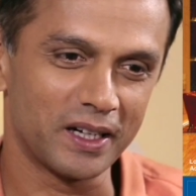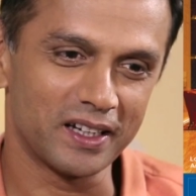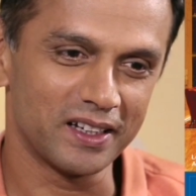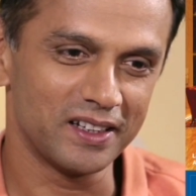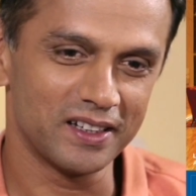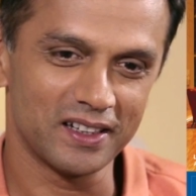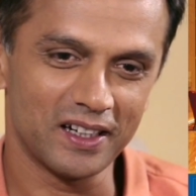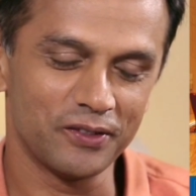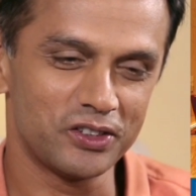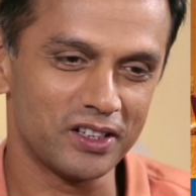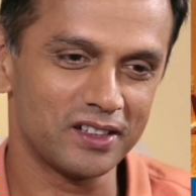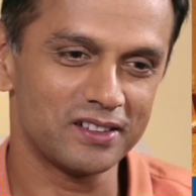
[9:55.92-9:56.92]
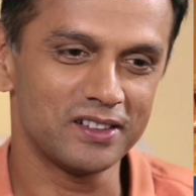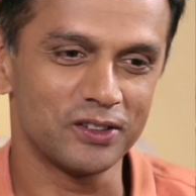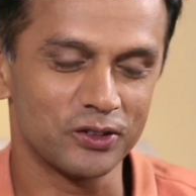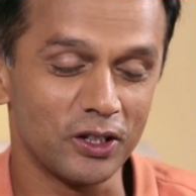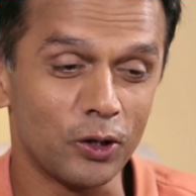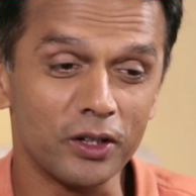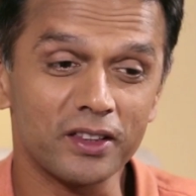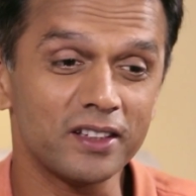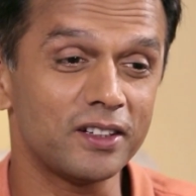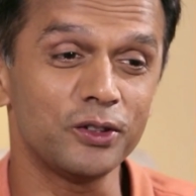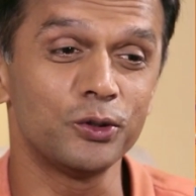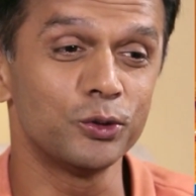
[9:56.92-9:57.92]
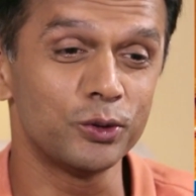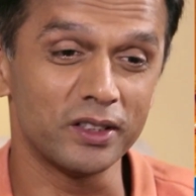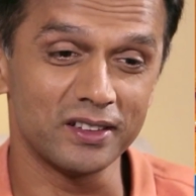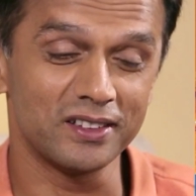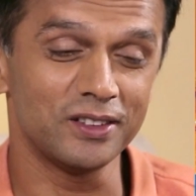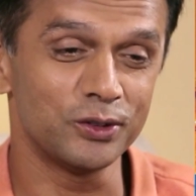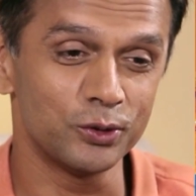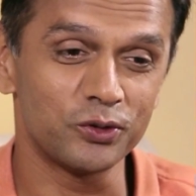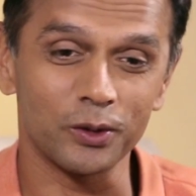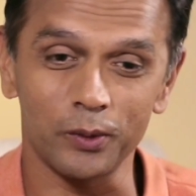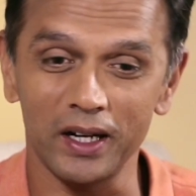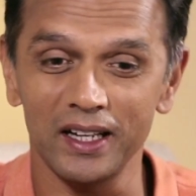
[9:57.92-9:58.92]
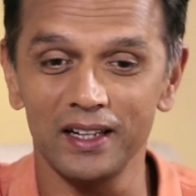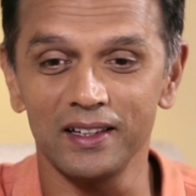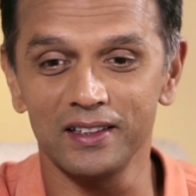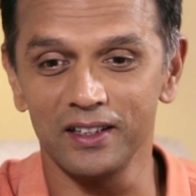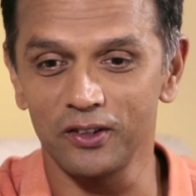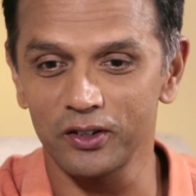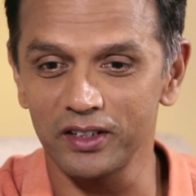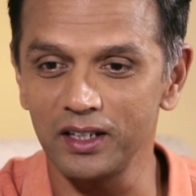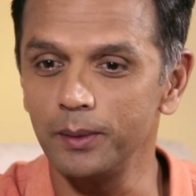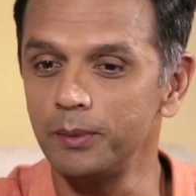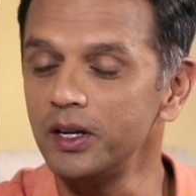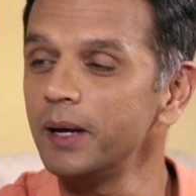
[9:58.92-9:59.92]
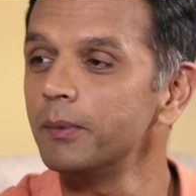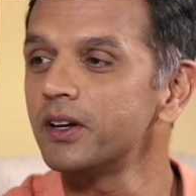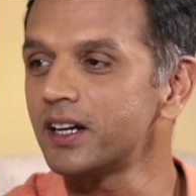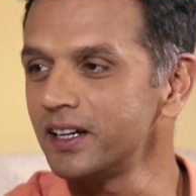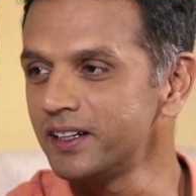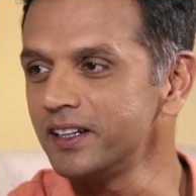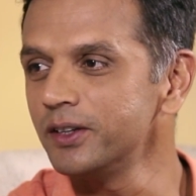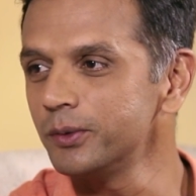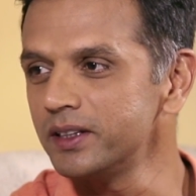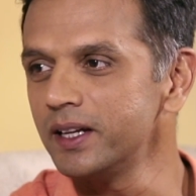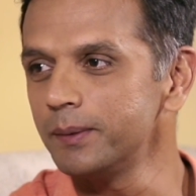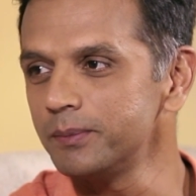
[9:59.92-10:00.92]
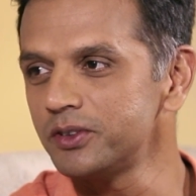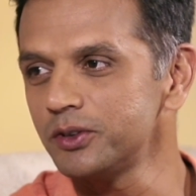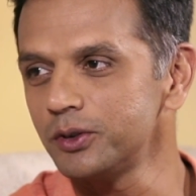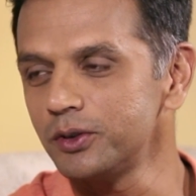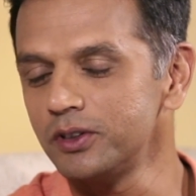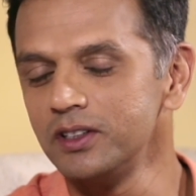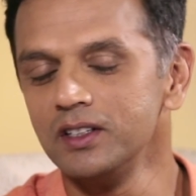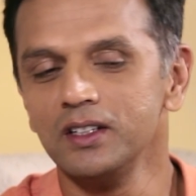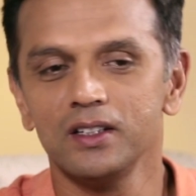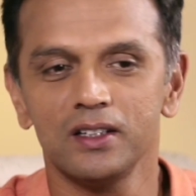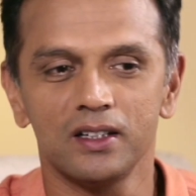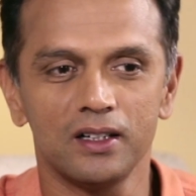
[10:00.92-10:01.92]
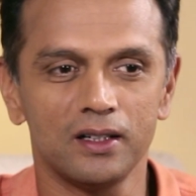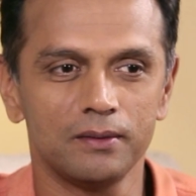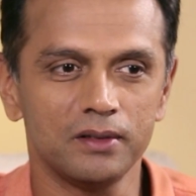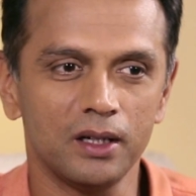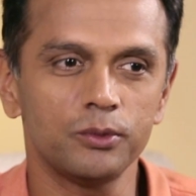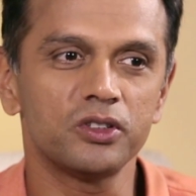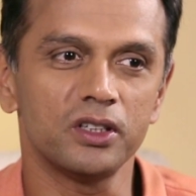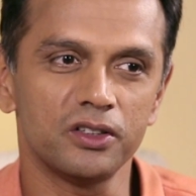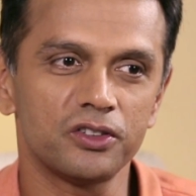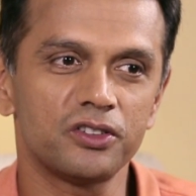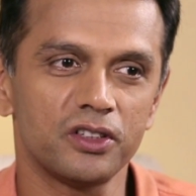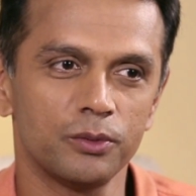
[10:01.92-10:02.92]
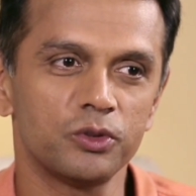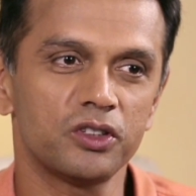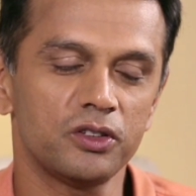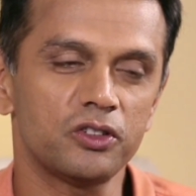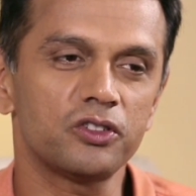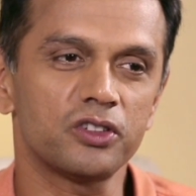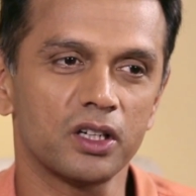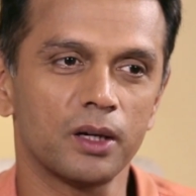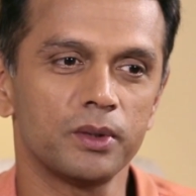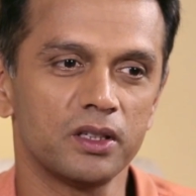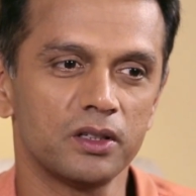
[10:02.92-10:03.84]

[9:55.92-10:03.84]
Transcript: and I wish that, there are a lot of things that you do and you do for a while, and you're not really able to continue with them. So, yeah, it was interesting. I mean, it was a very